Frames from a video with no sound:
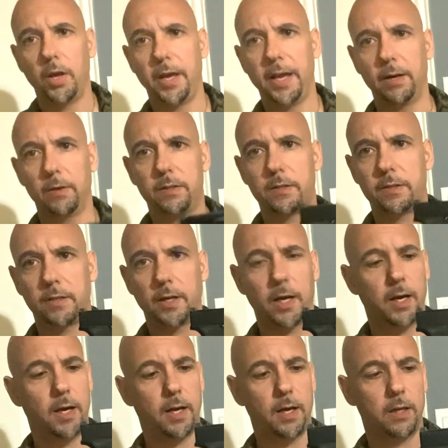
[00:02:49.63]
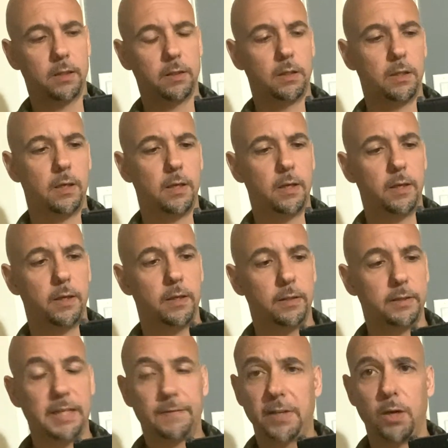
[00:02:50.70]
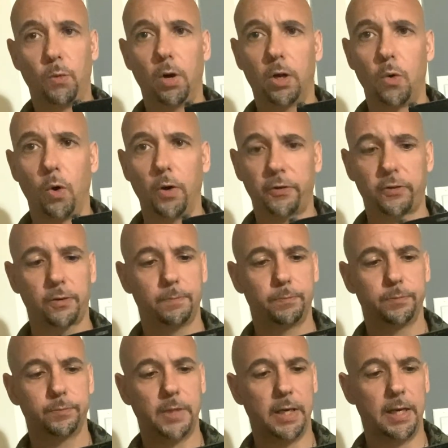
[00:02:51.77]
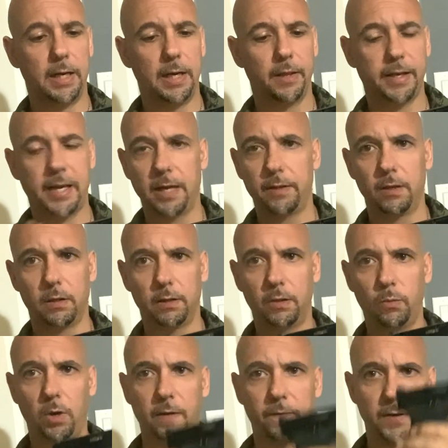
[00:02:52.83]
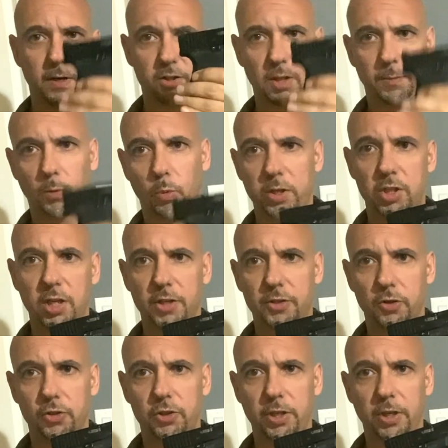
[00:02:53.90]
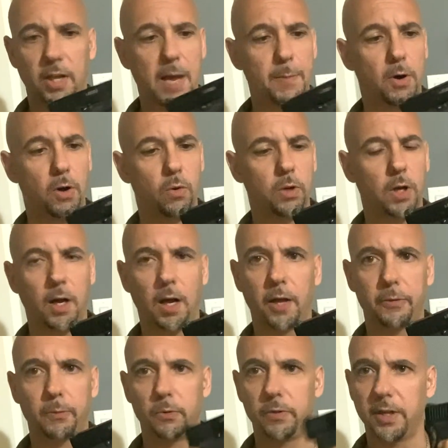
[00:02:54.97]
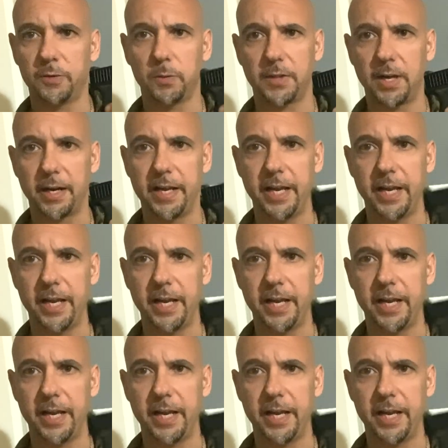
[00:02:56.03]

It's definitely a workhorse. Again, I finished up the Winchester steel ammo through this without a